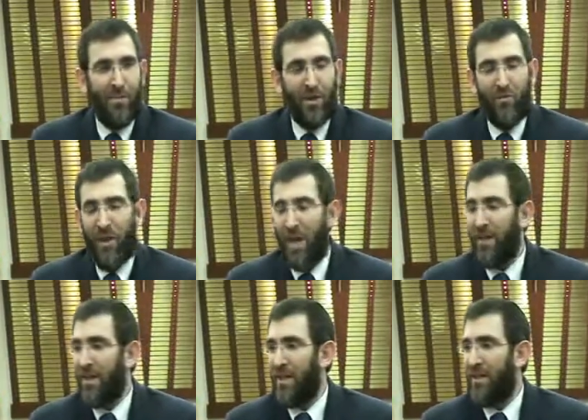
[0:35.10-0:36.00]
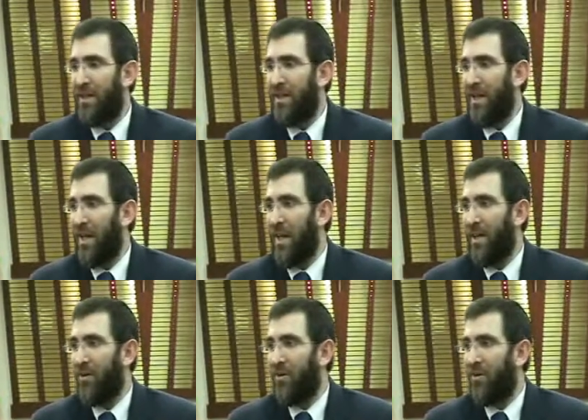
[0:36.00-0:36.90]
But the reality is,
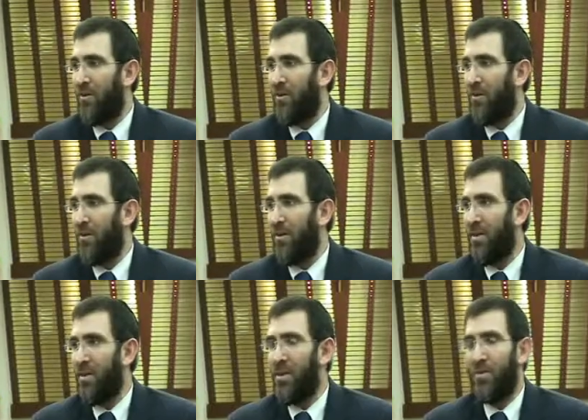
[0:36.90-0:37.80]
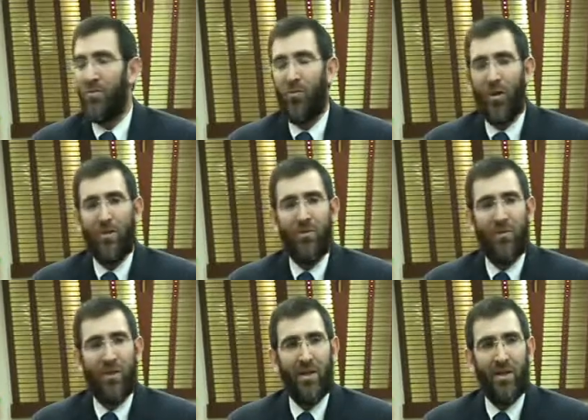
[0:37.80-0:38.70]
anger is one
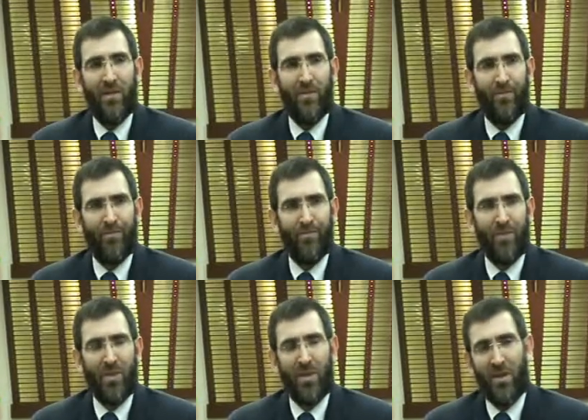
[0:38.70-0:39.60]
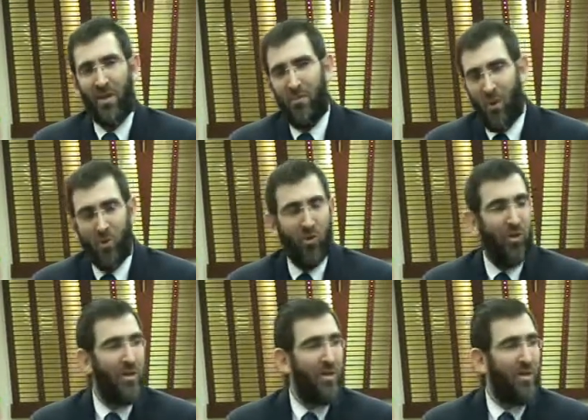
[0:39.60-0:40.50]
of the
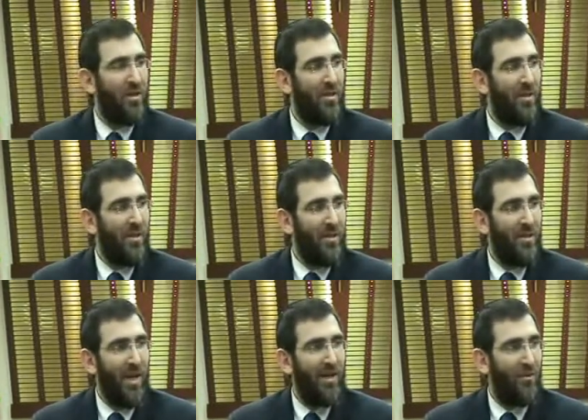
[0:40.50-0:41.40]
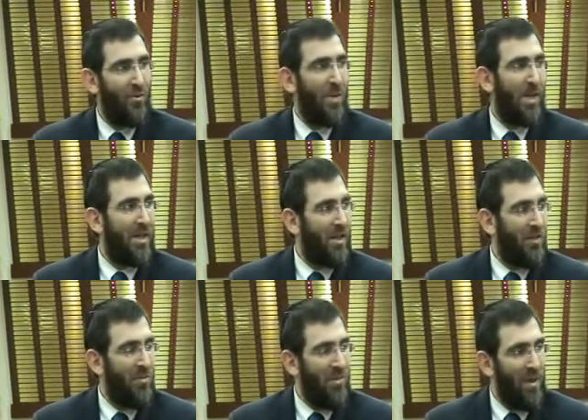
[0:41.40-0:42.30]
emotions that do possess
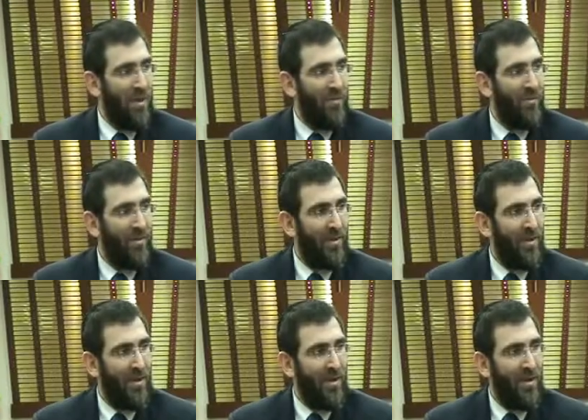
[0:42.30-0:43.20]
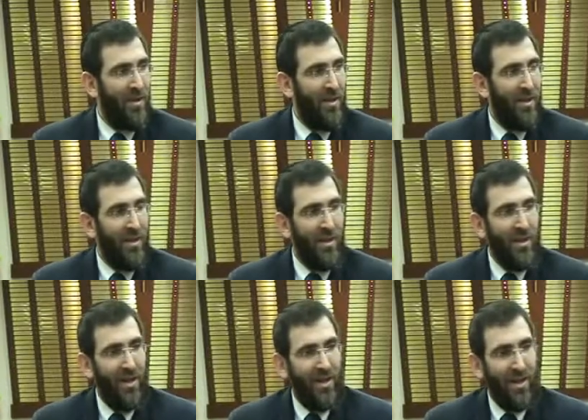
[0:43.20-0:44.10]
the human being.
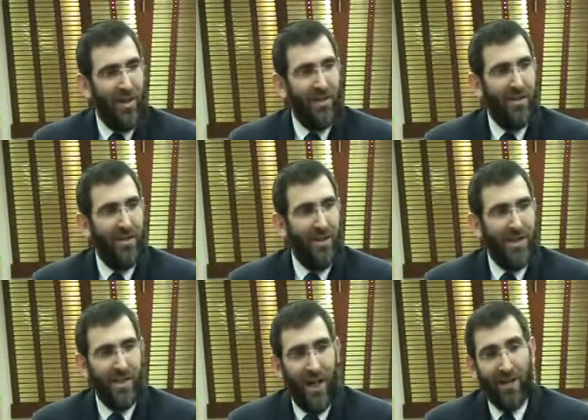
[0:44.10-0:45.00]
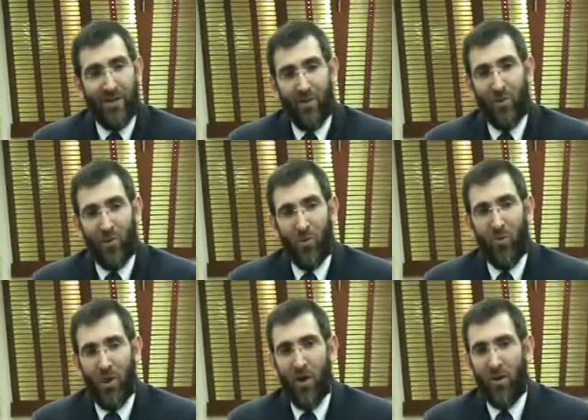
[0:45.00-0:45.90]
And it has a lot to do with
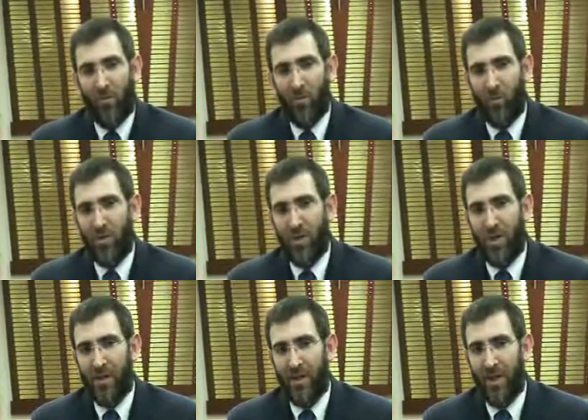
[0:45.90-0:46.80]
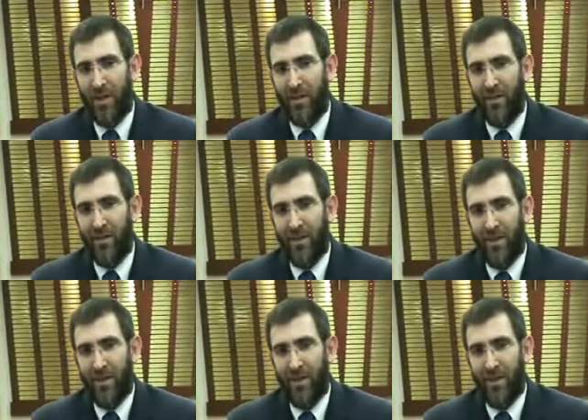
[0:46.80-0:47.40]
who we are, which we're going to discuss tonight.